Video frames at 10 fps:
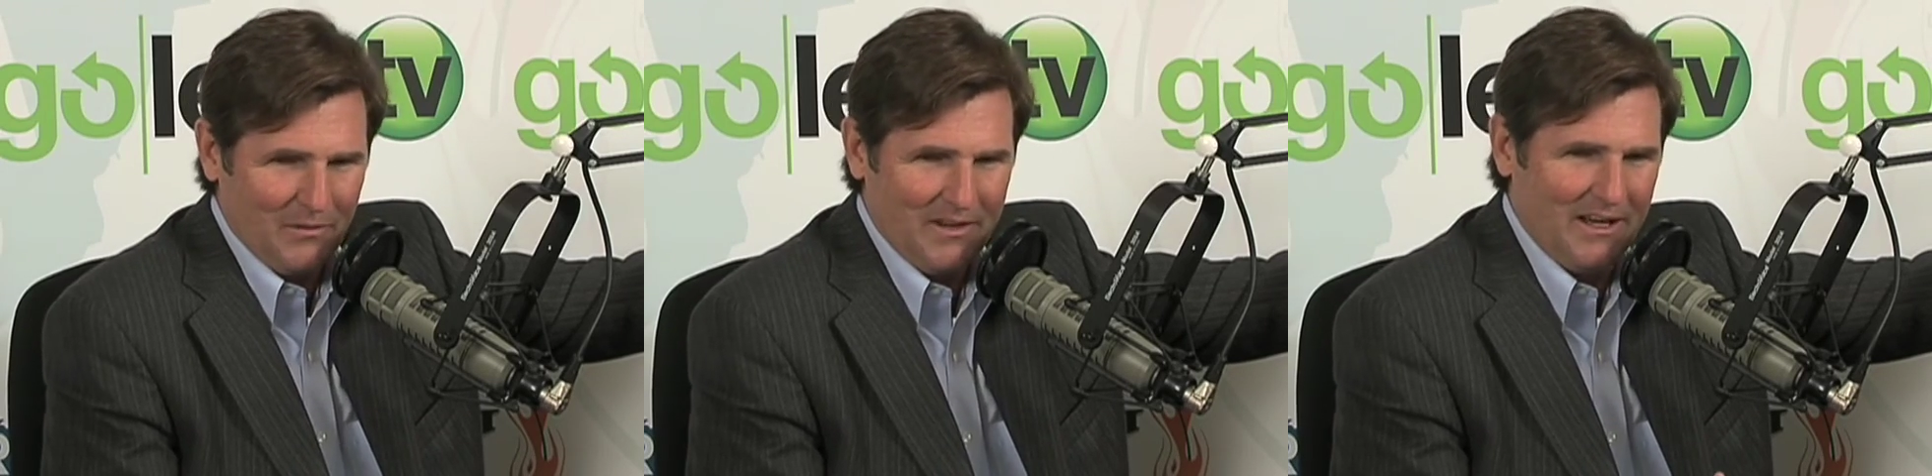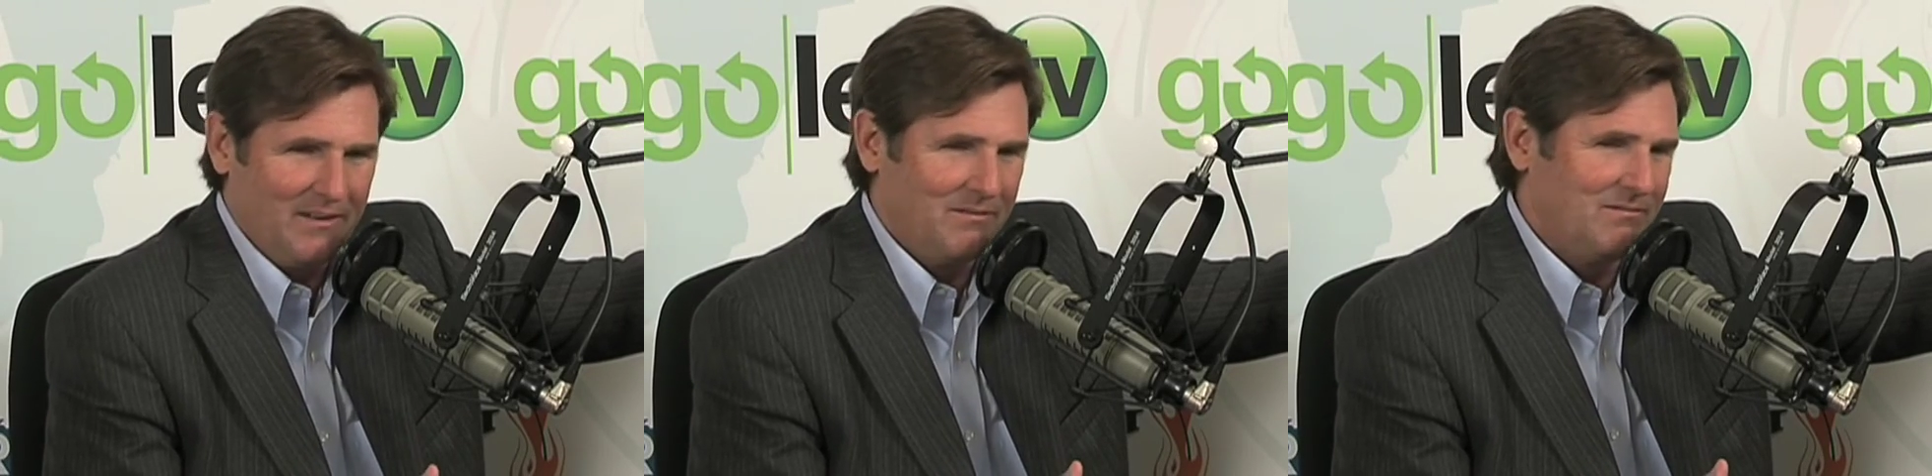
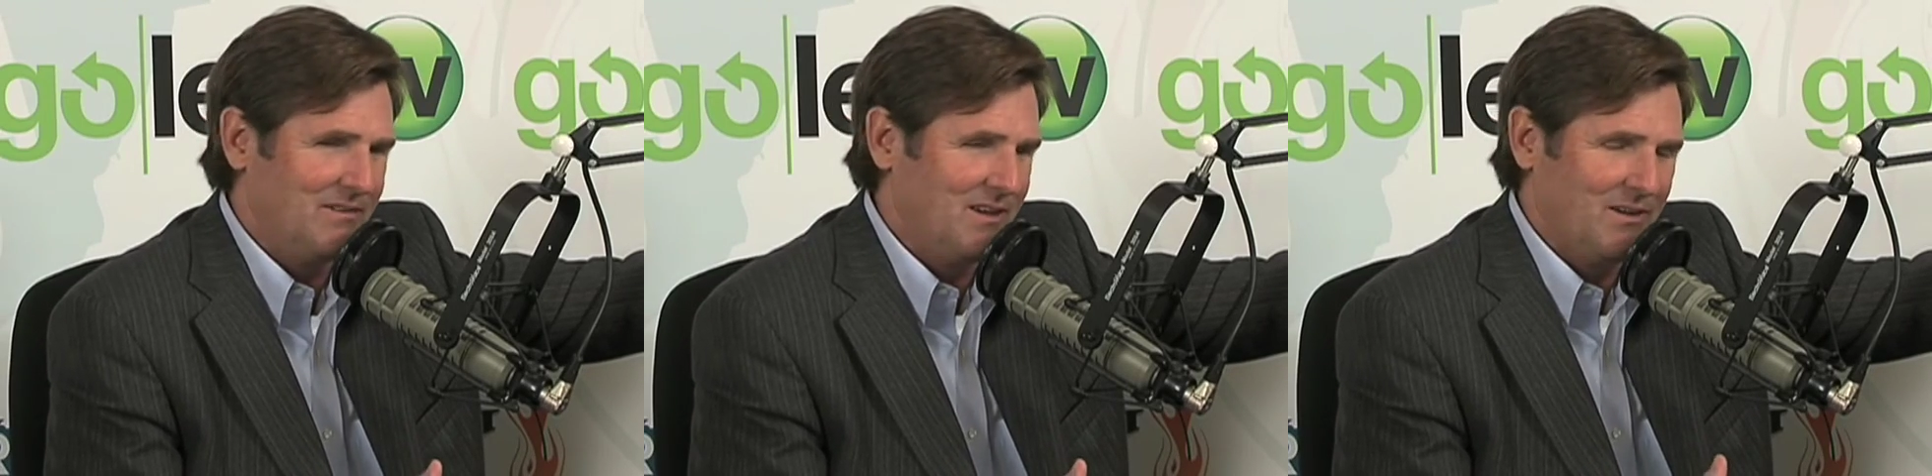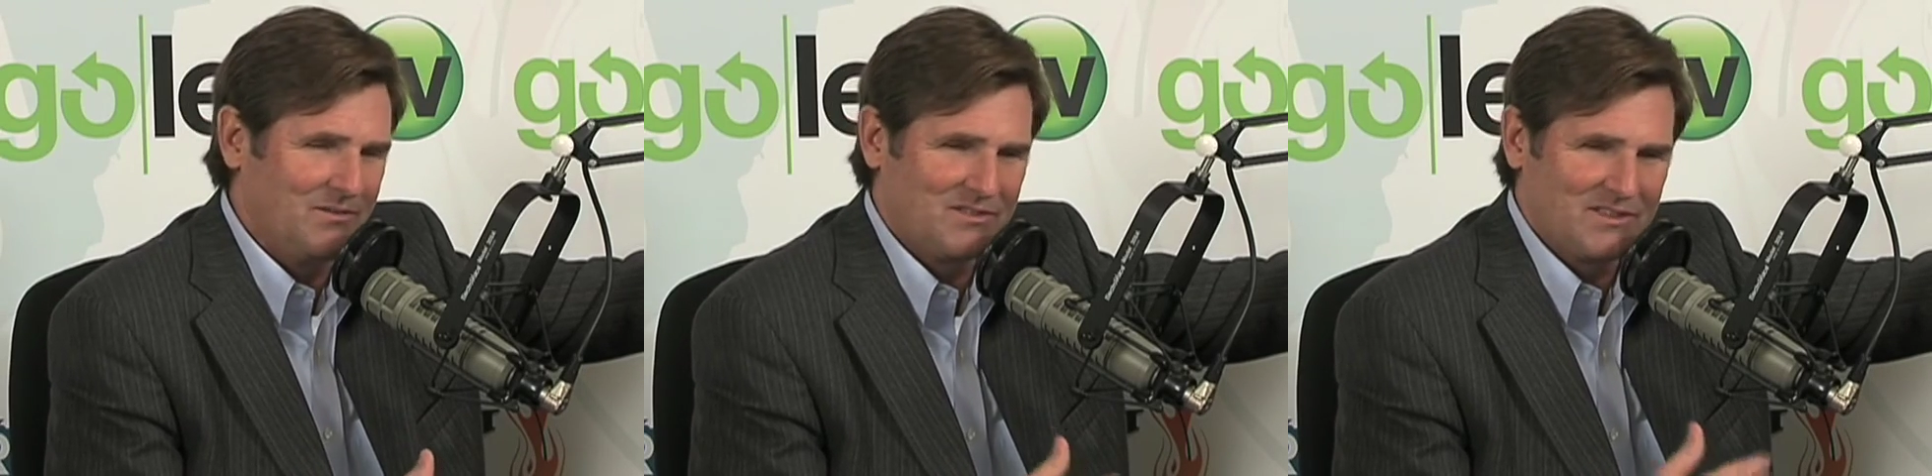without, you
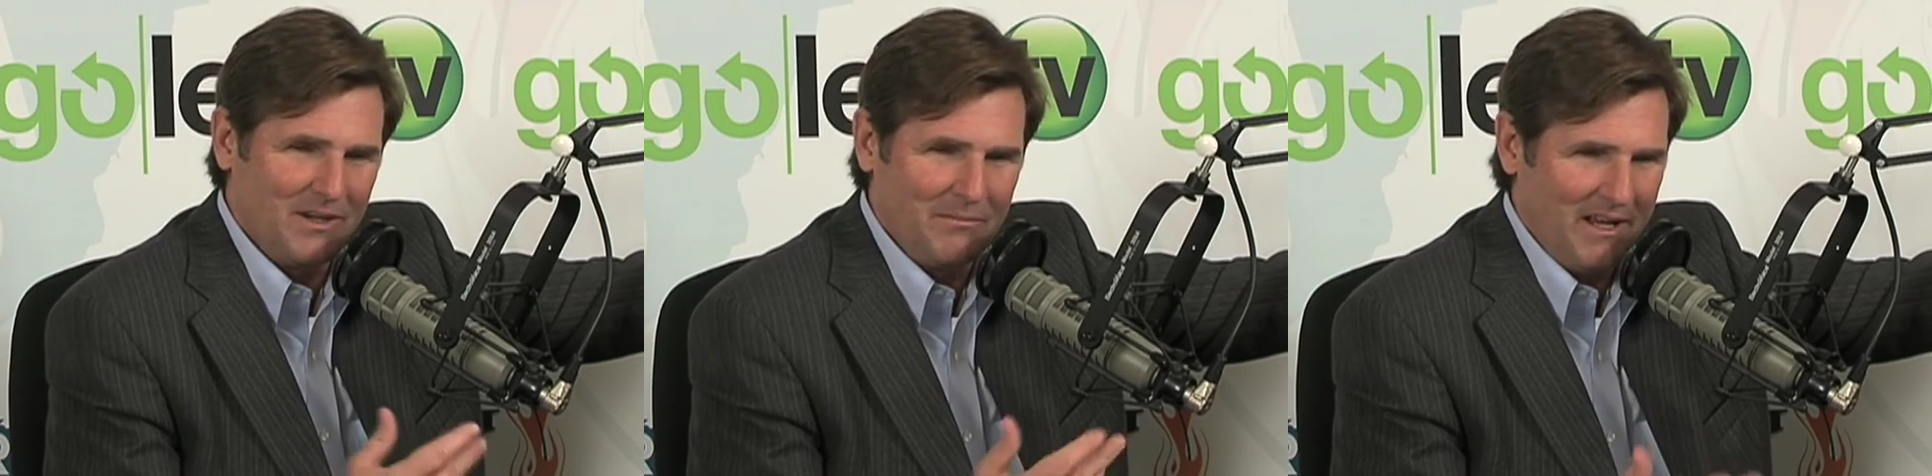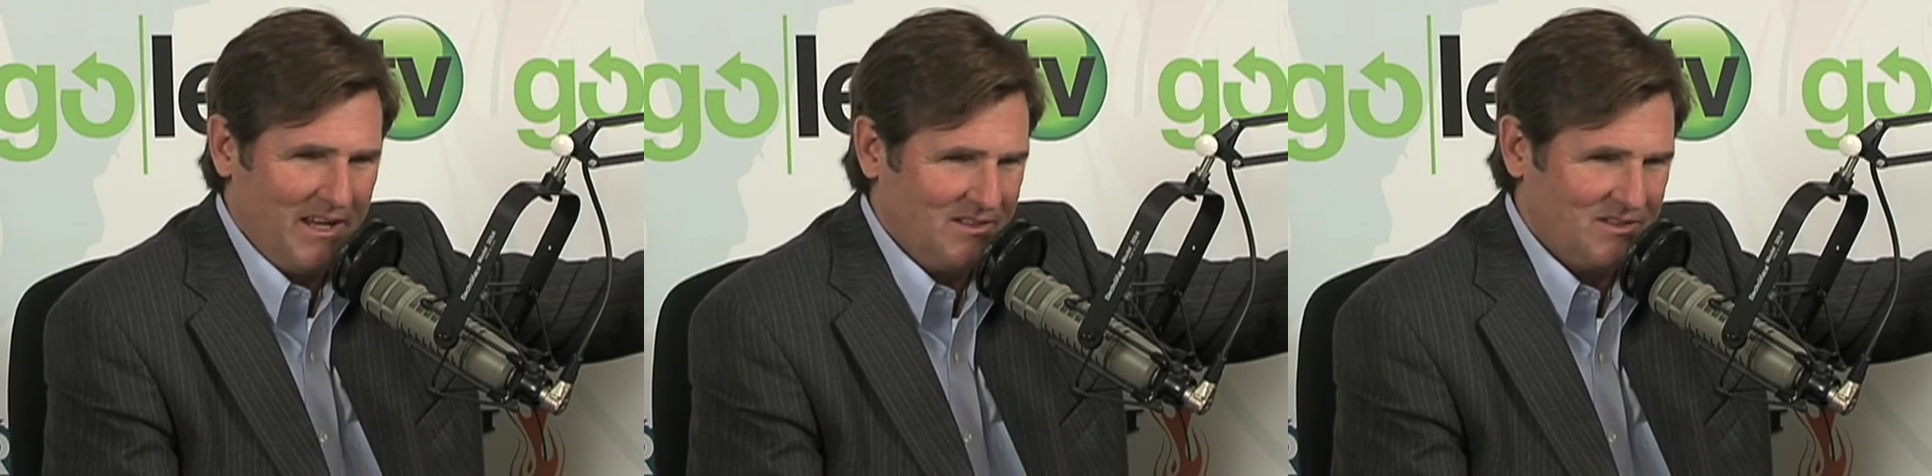know, some
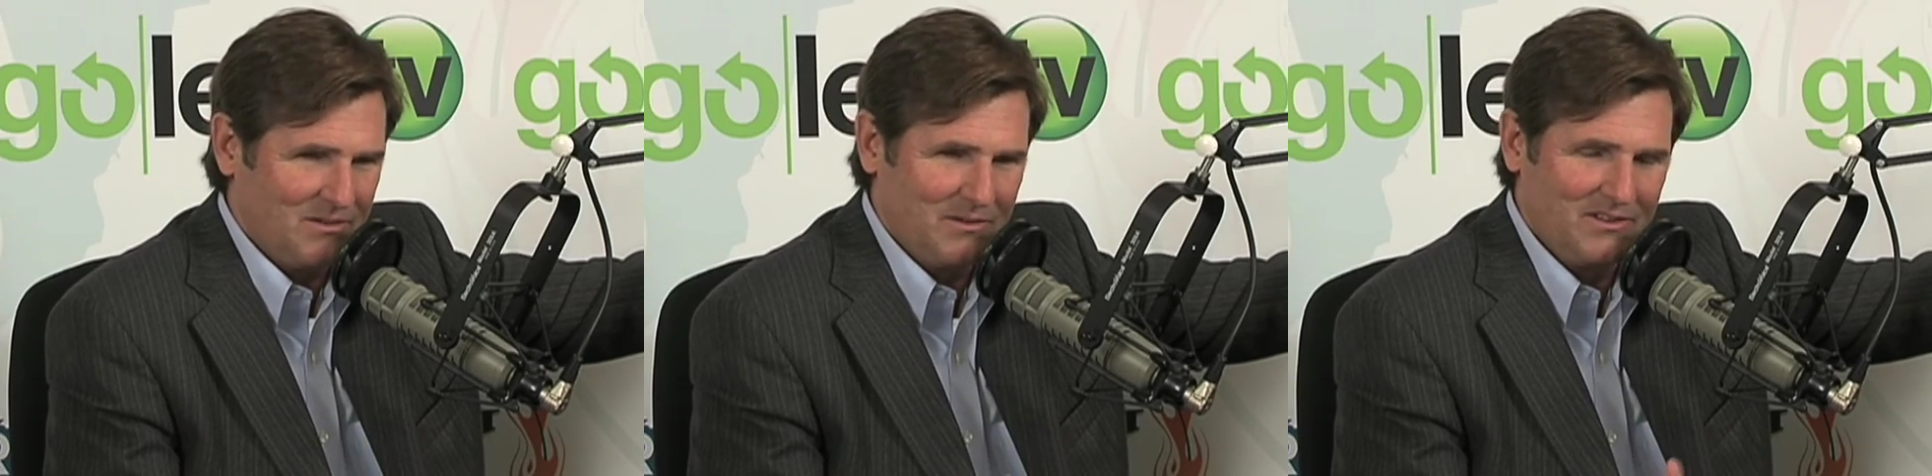edge to it.